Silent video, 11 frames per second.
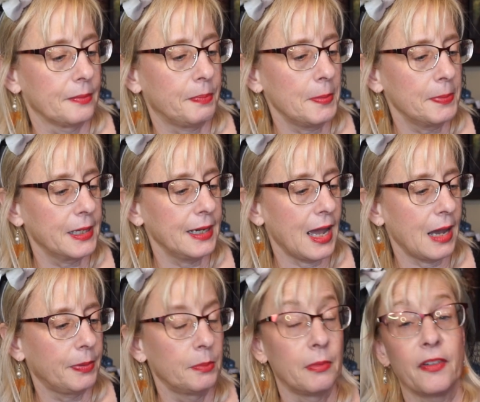pumpkin
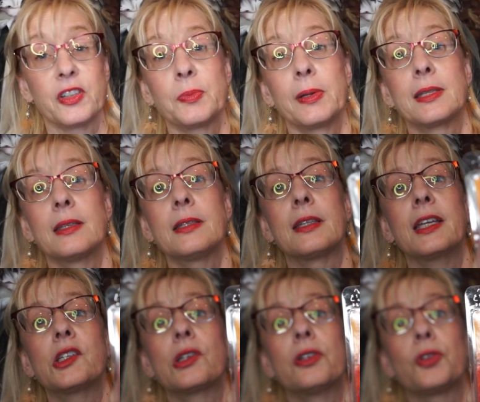apple muffins by
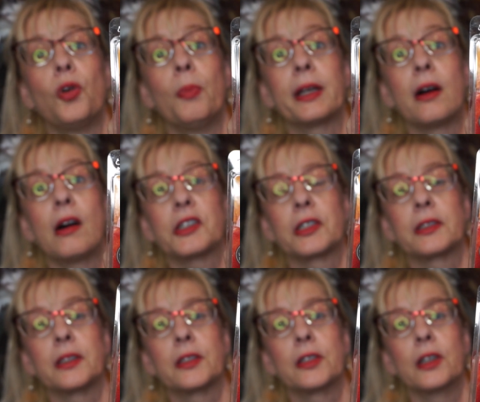Scentsationals. Oh my gosh,
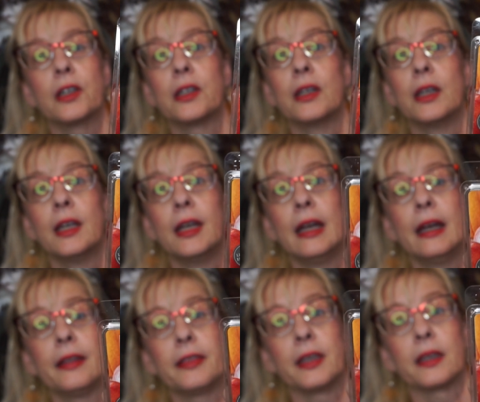this is good.
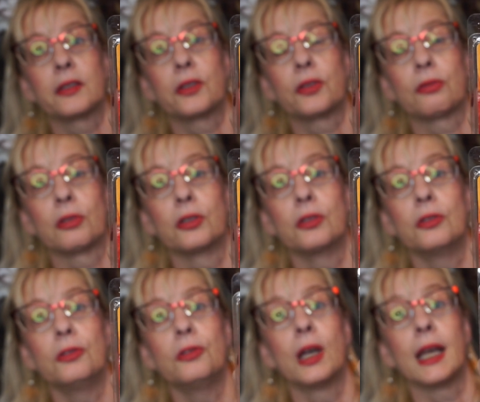This
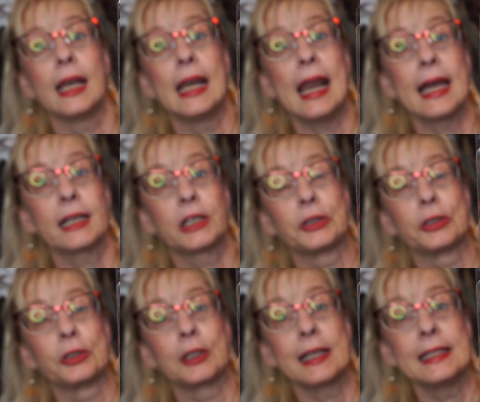threw like
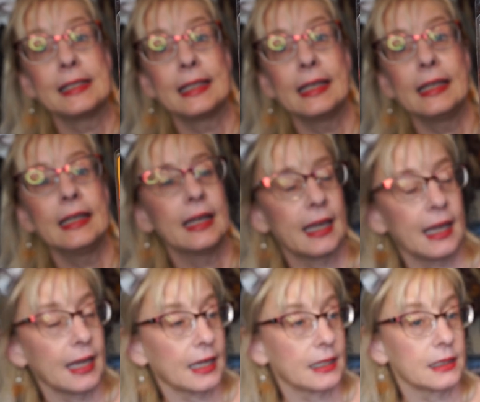crazy
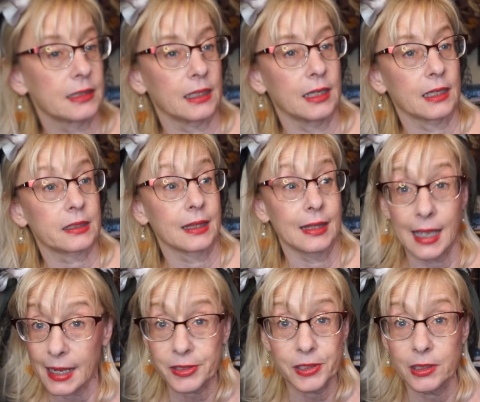and it
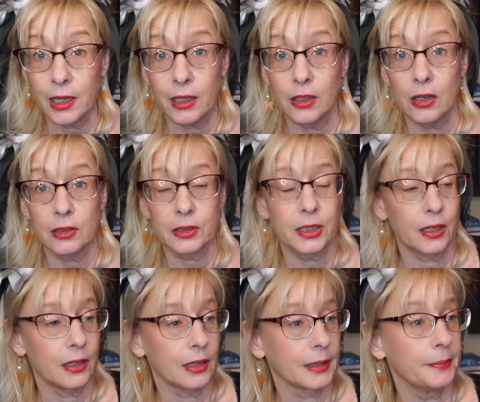lasted a long
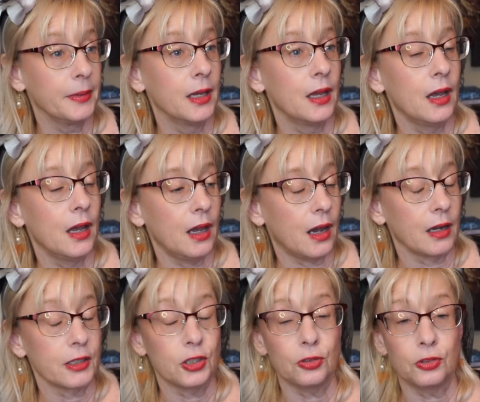time.
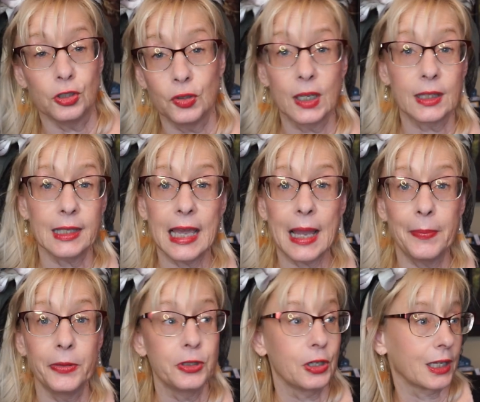Uh, you do get the
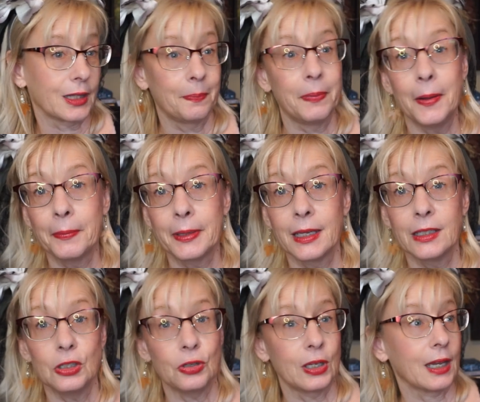apple, you get the pumpkin,
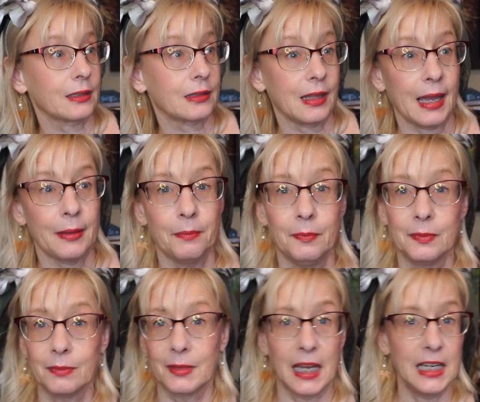you get that
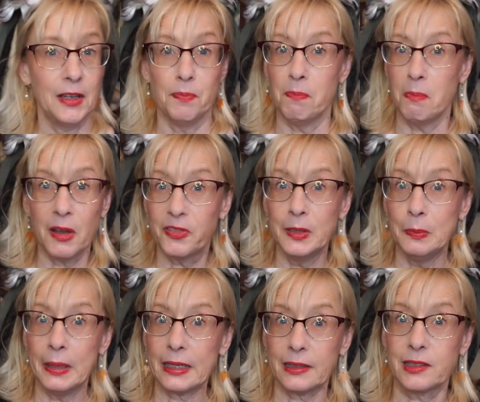kind of muffin
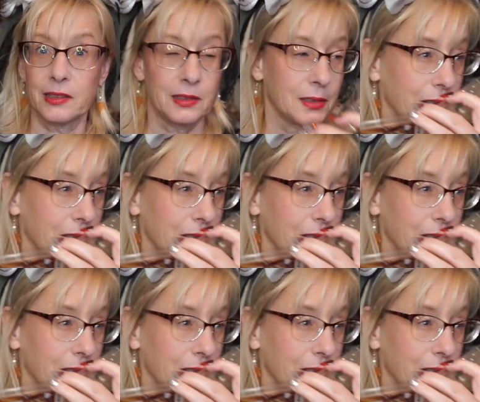mix